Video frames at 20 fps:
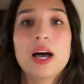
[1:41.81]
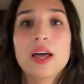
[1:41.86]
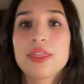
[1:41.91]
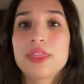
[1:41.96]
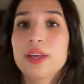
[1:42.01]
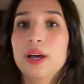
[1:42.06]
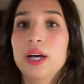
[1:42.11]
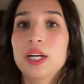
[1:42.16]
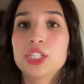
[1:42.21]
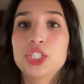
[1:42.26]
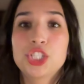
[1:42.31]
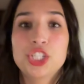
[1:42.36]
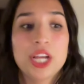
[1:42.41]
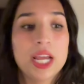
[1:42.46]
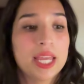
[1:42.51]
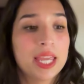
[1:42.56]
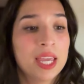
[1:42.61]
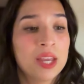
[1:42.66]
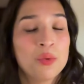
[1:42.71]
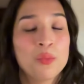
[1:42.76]
The
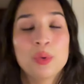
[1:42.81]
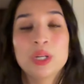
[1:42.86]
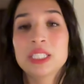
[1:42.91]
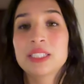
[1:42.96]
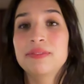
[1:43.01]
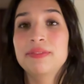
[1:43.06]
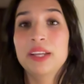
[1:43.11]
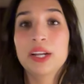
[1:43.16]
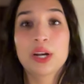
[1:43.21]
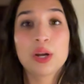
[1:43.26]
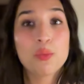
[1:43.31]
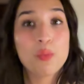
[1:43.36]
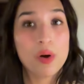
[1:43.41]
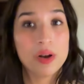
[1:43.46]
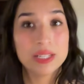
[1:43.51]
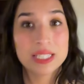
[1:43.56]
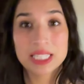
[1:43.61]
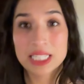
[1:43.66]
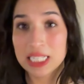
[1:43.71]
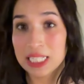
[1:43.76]
chicken was very well
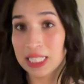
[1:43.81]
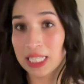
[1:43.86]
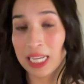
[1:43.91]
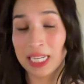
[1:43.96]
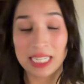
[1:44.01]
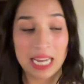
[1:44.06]
seasoned.